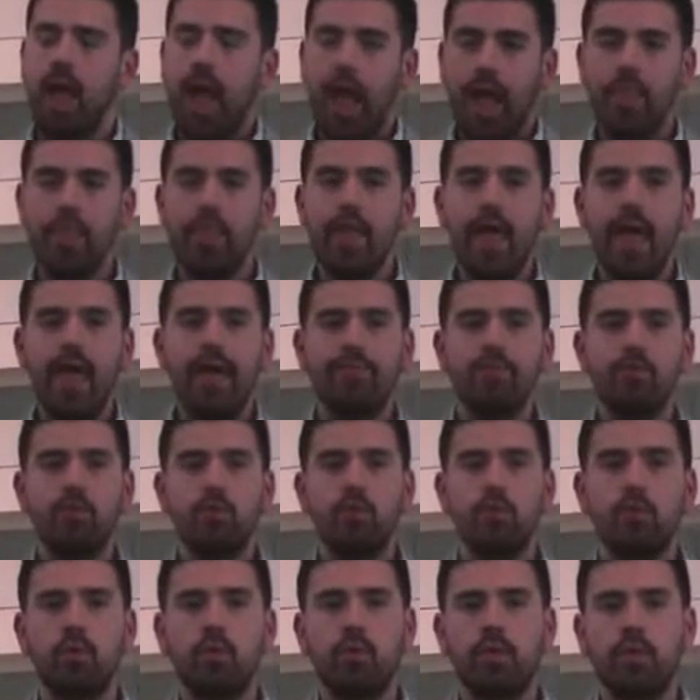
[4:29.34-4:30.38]
And then if you
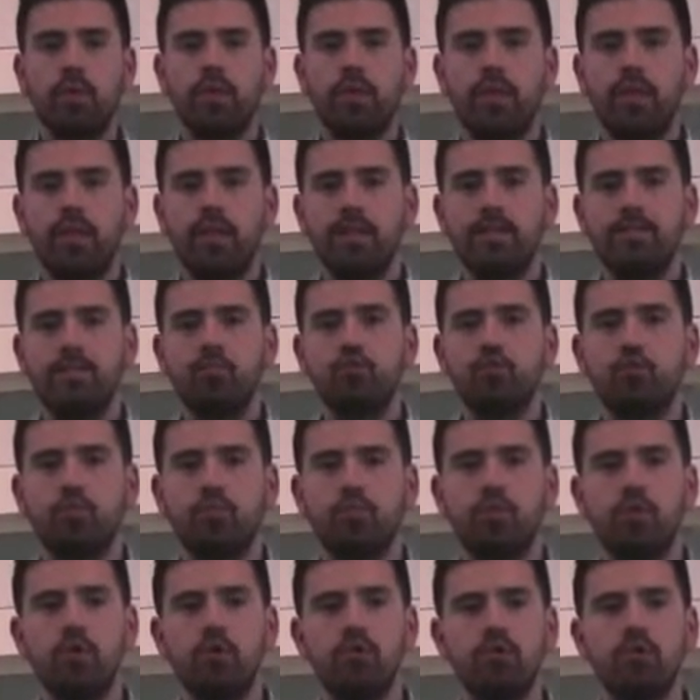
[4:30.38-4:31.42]
want to work with the individual
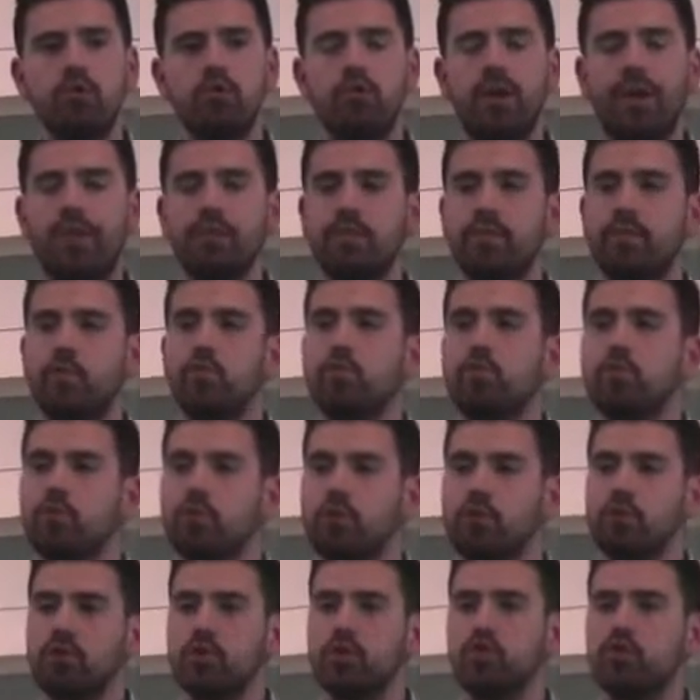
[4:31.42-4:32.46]
proteins, you have to then
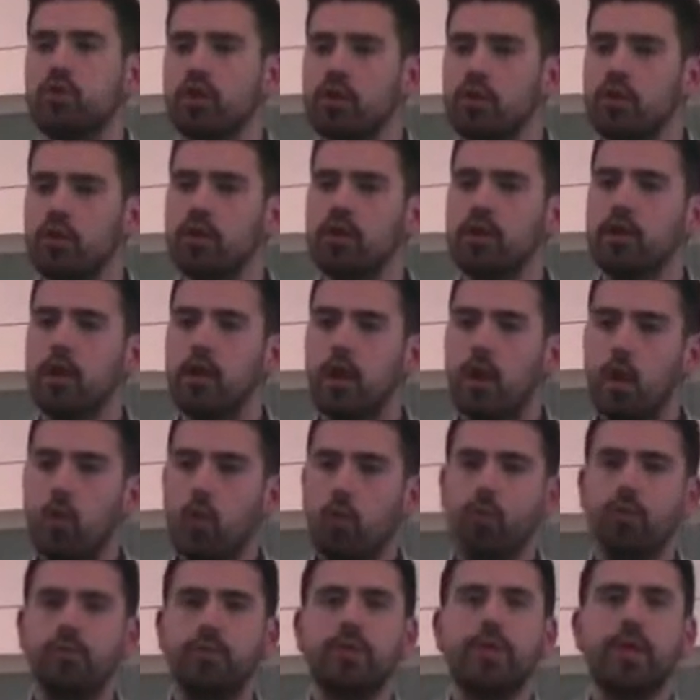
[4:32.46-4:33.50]
reverse engineer it,
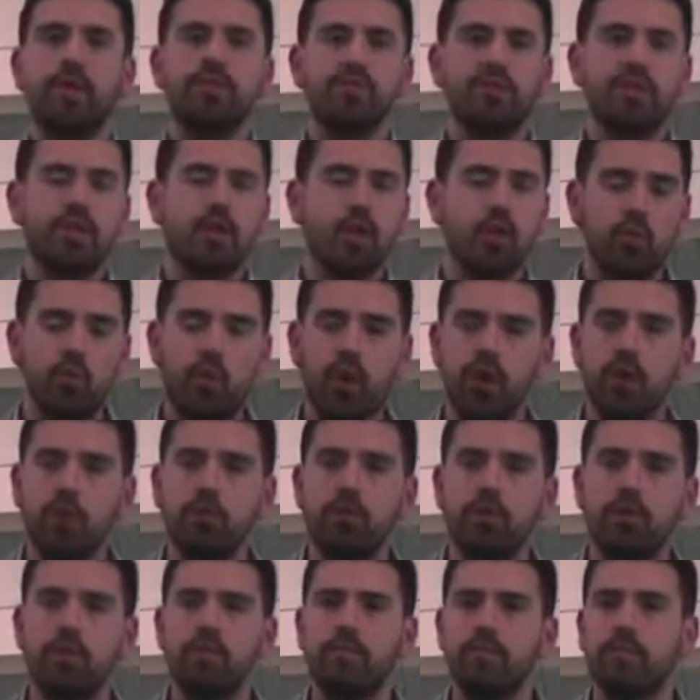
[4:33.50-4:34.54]
which becomes an
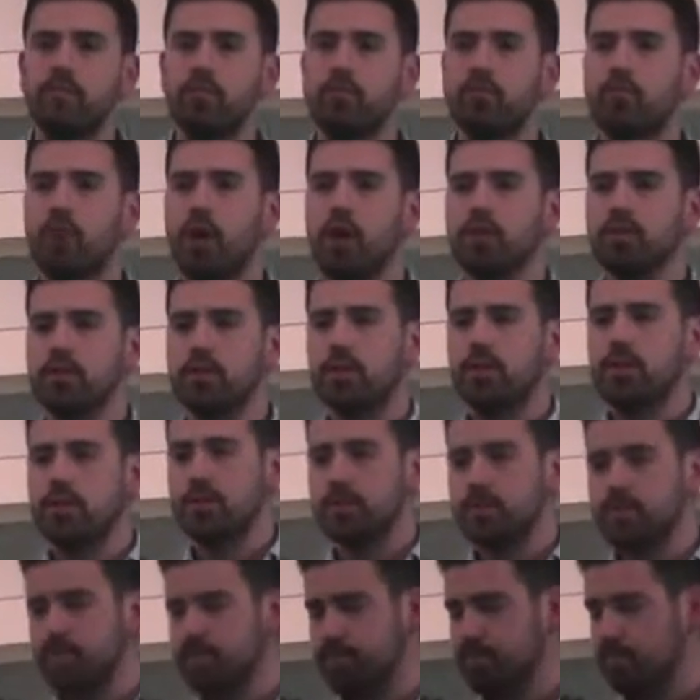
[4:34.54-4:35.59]
incredibly inefficient process.